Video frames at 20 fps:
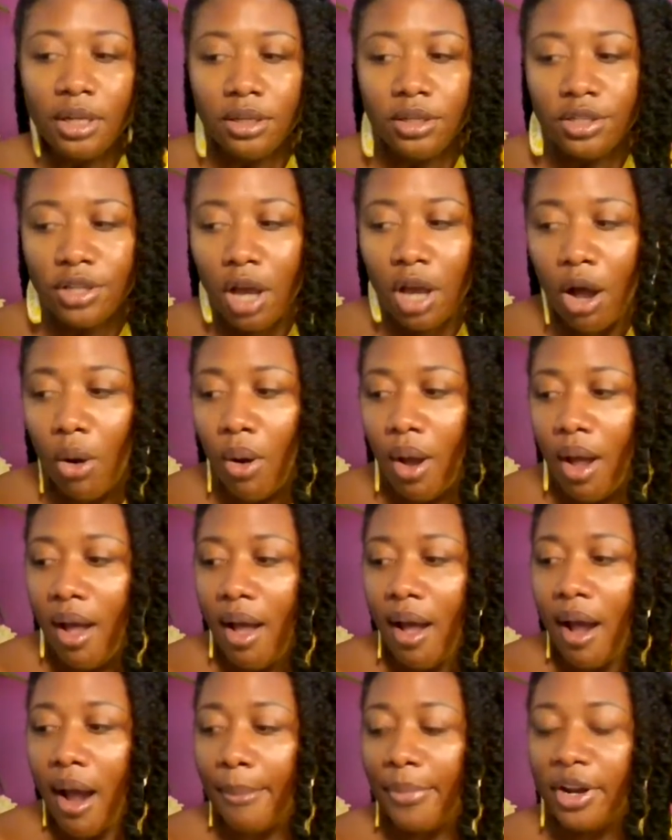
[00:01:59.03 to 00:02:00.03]
So
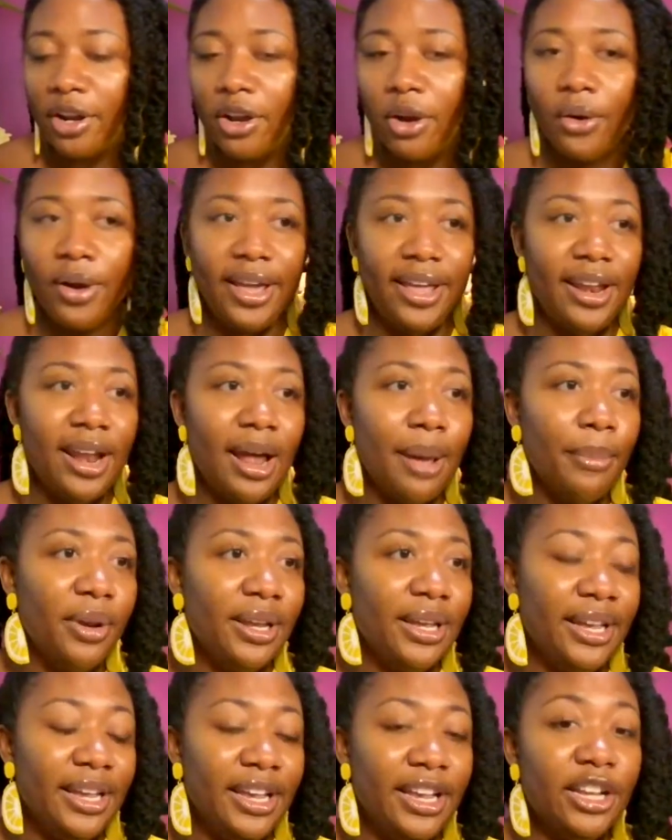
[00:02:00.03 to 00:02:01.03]
I'm going to go ahead. I'm
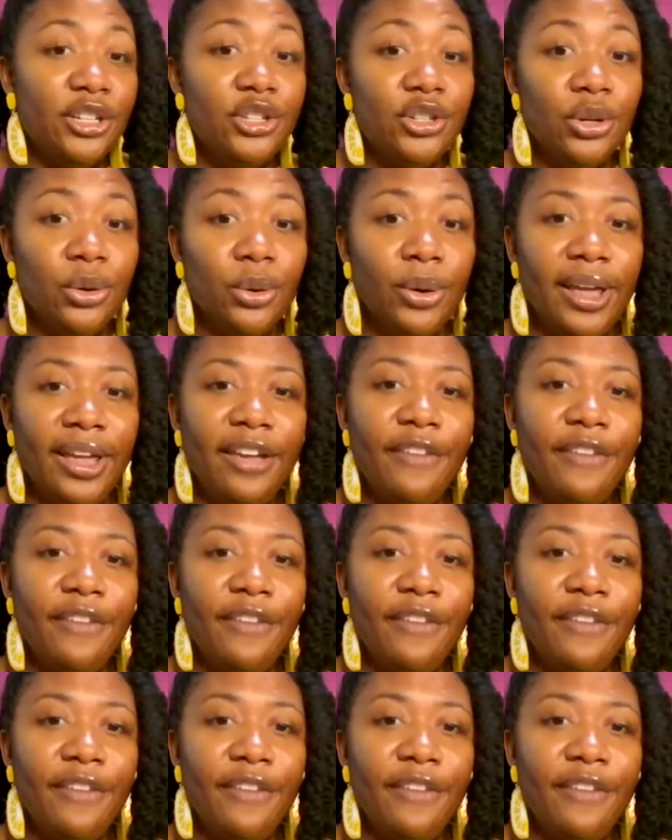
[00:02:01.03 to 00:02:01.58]
going to get into it.